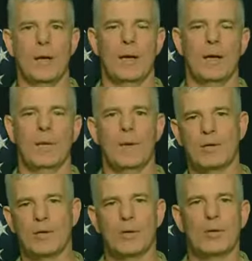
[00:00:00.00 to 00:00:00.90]
And I'm
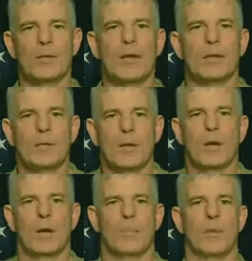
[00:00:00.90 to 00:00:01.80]
not sure that that's
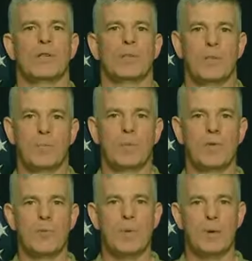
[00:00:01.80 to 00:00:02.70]
much of an
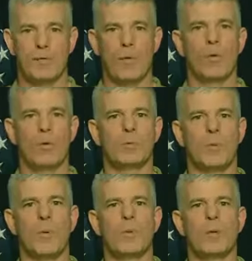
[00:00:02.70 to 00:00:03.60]
improvement for those
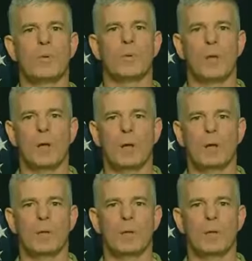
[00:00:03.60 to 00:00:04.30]
poor people in